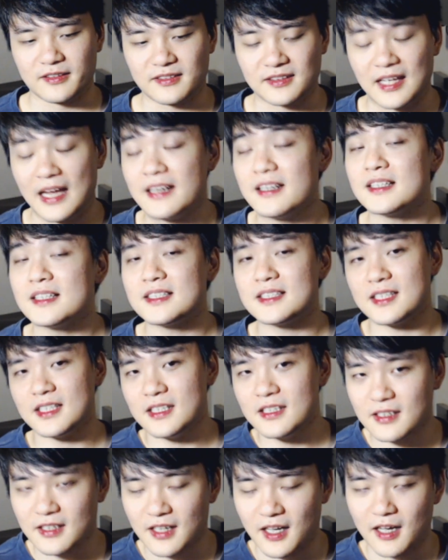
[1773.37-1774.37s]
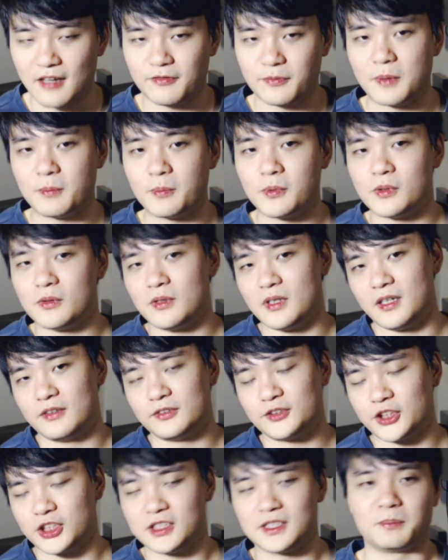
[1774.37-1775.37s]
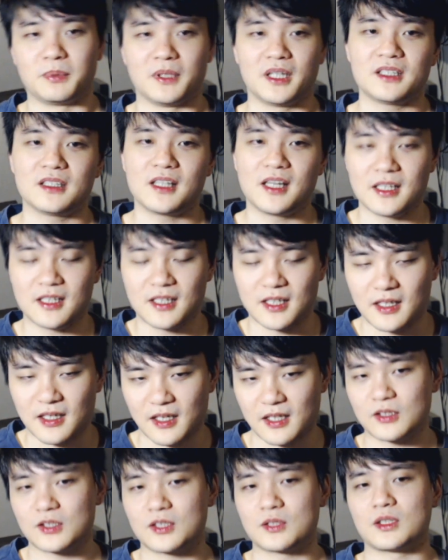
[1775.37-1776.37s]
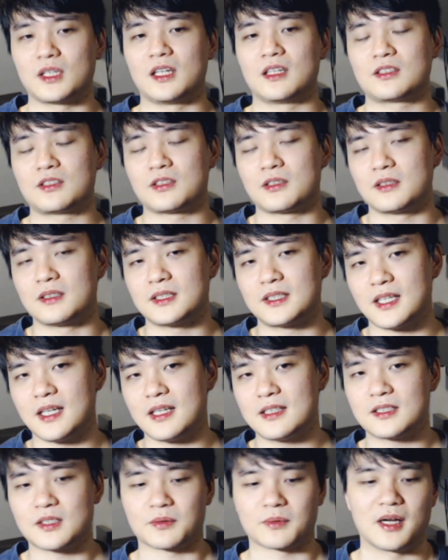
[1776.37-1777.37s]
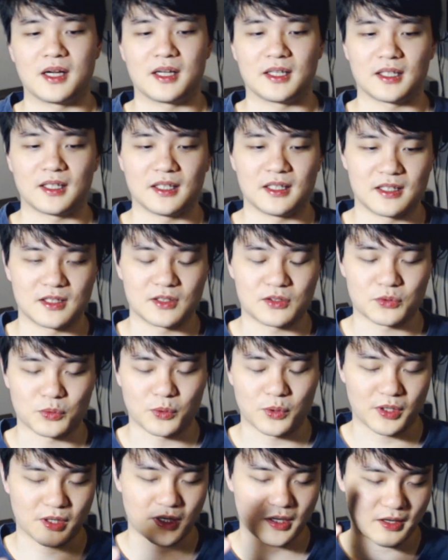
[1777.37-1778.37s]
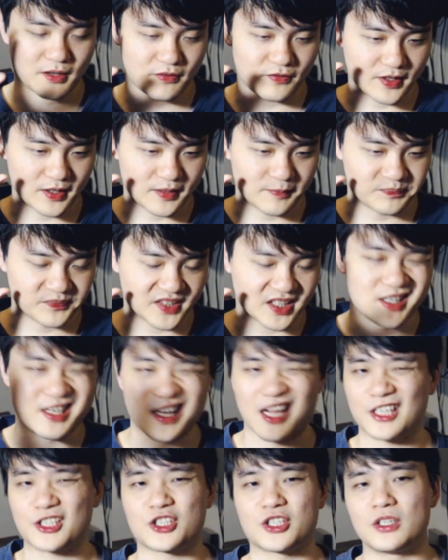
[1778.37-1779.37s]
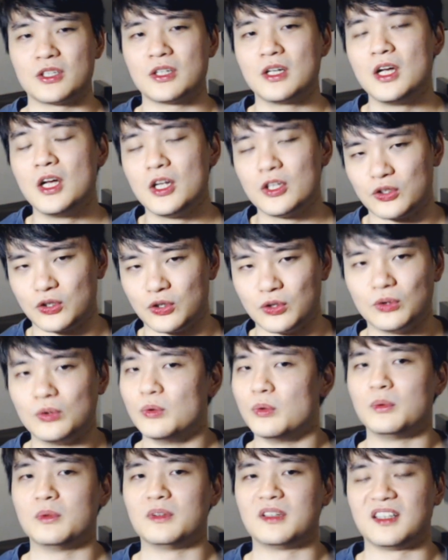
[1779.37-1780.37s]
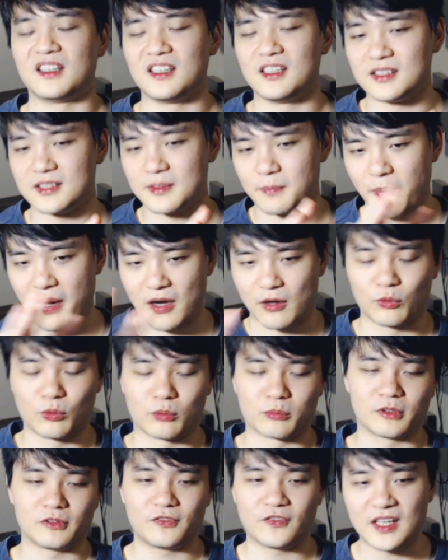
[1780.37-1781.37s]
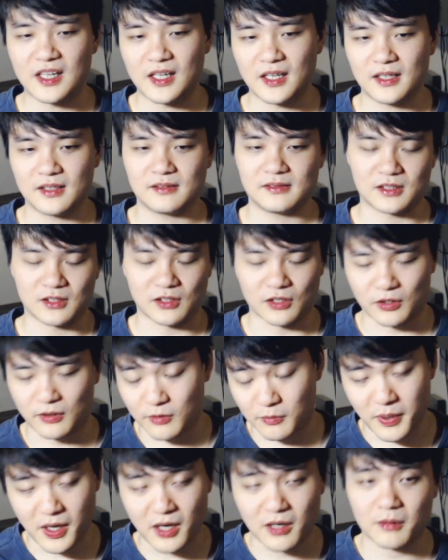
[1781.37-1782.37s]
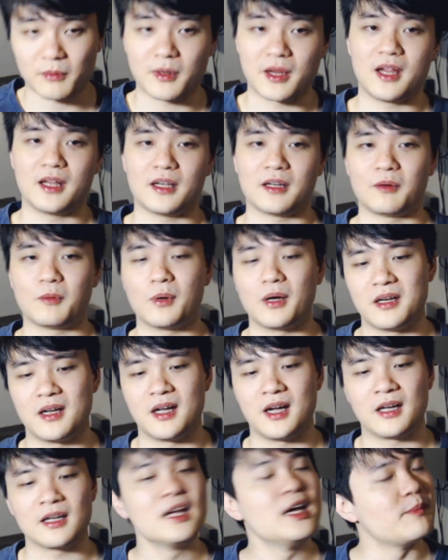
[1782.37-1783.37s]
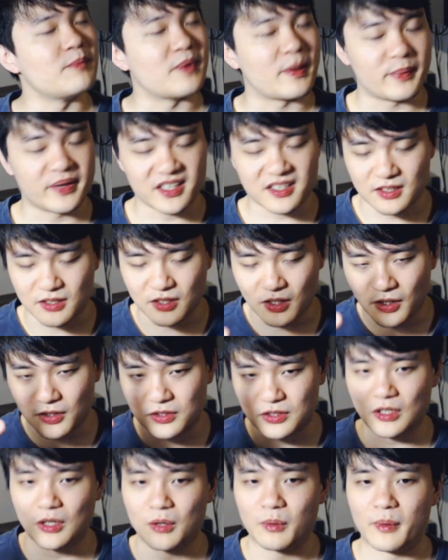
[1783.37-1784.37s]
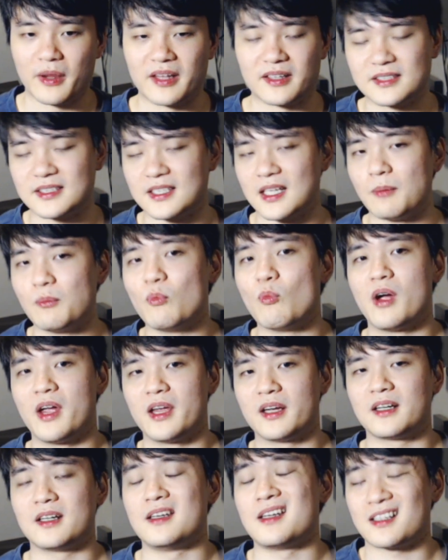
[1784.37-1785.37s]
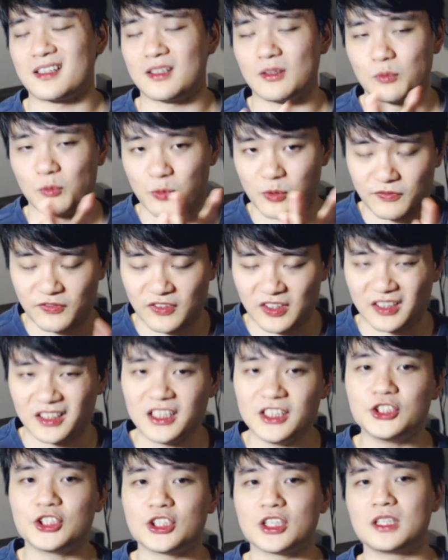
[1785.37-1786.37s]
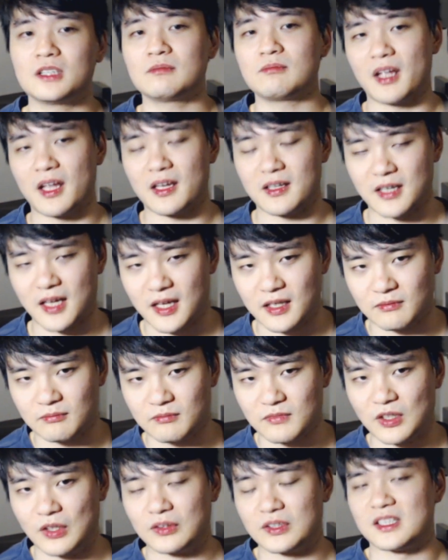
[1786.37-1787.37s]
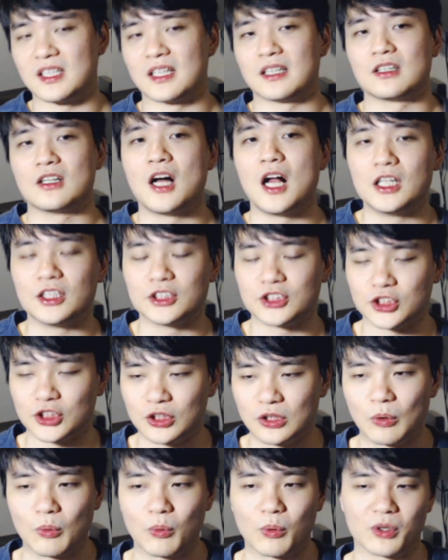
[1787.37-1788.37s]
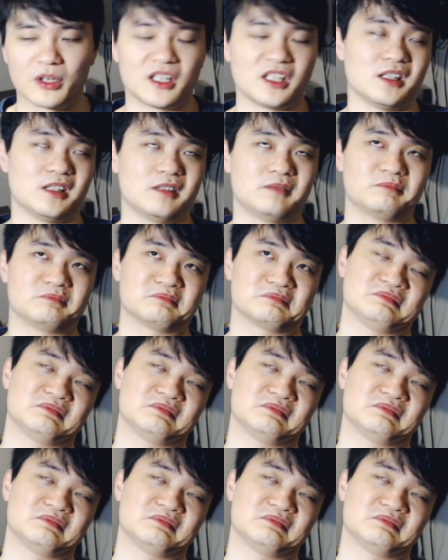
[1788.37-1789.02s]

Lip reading: tendency of people of Shin's bloodline in a certain sense, right? His sort of connection to these paranormal things, such as Pararade and whatnot. Maybe this is also in some way connected with the Legion and you know, the technology or the